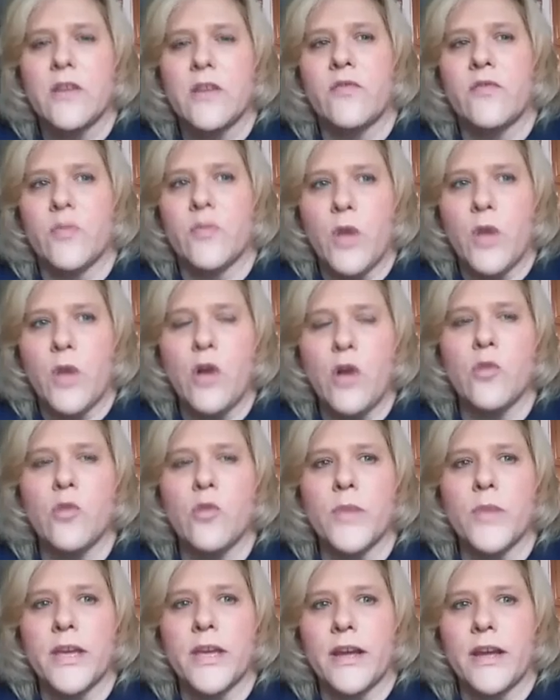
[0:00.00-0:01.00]
from
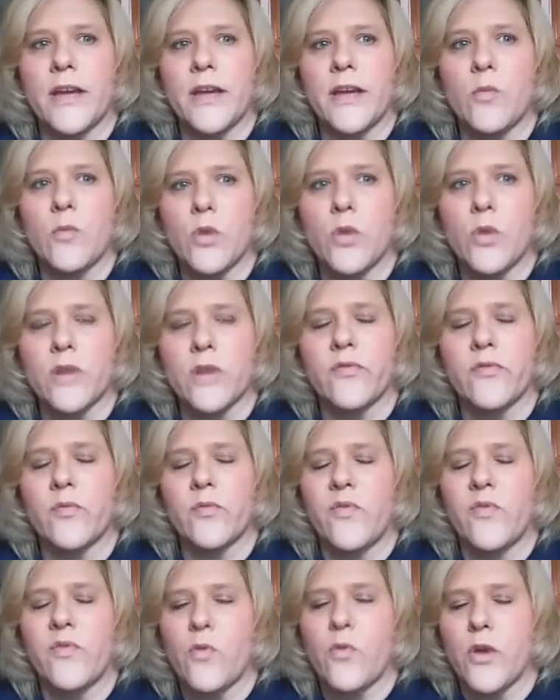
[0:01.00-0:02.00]
home, and I work
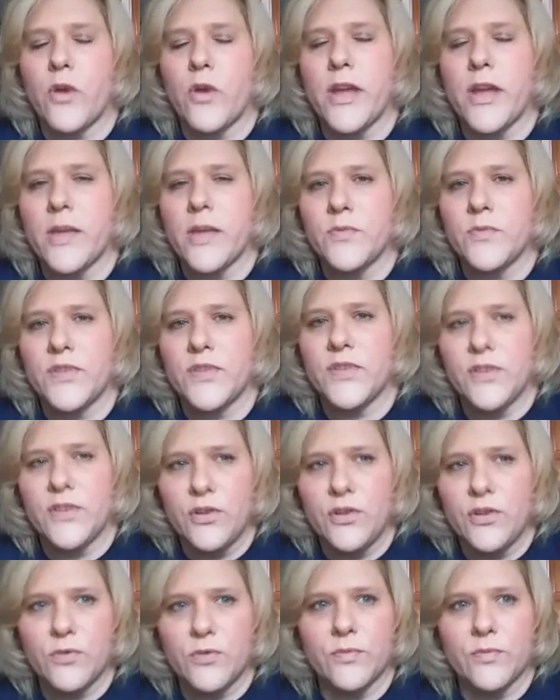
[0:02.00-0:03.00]
from 4 a.m. to
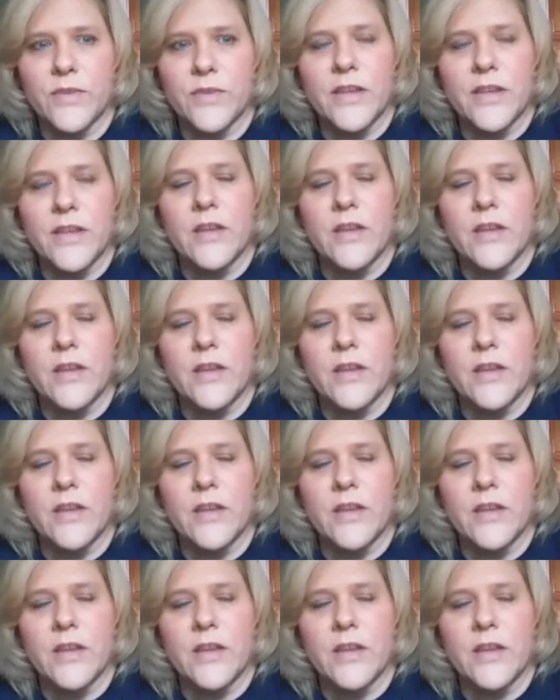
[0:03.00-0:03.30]
noon.